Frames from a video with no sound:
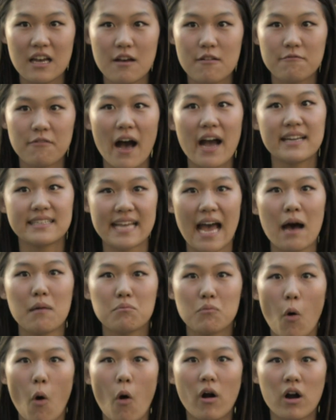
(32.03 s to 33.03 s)
find out
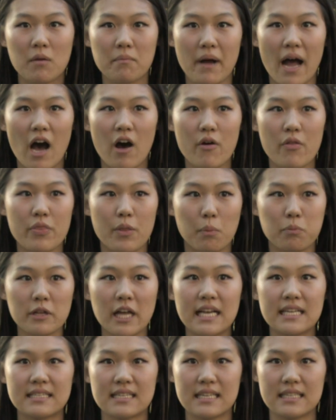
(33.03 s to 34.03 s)
more about the
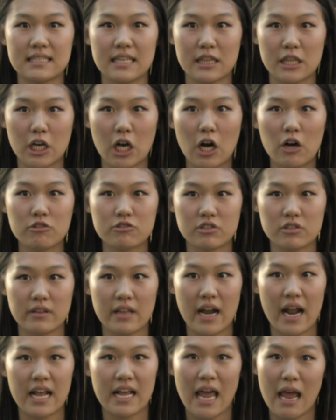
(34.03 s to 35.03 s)
places and the culture
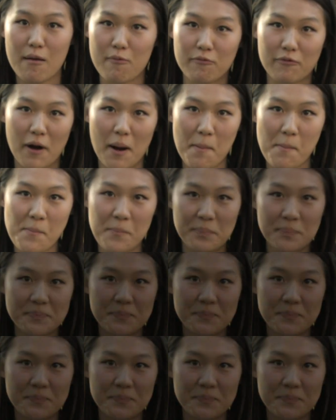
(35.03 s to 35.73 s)
that I came from.